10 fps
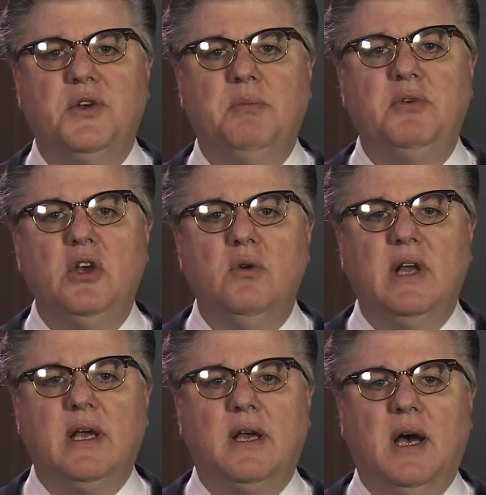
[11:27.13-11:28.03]
to impute
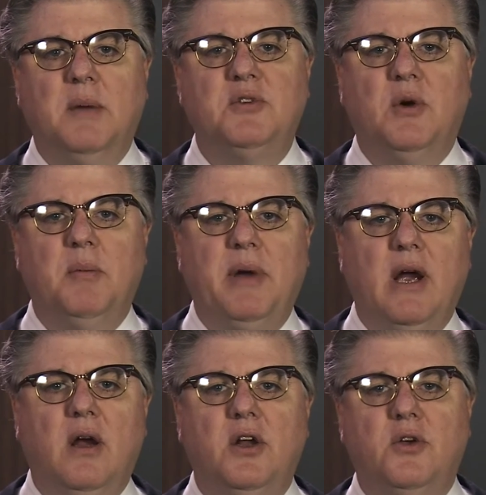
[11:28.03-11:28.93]
income to a
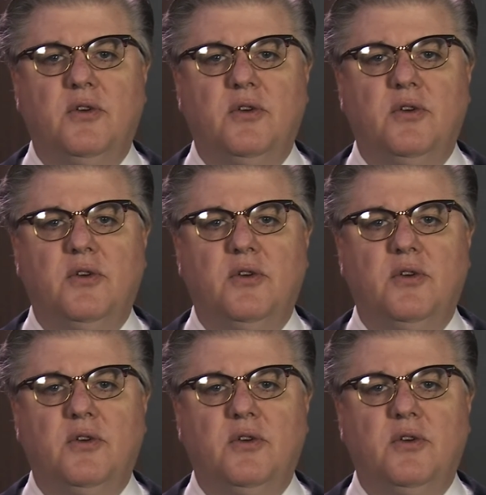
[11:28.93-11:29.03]
parent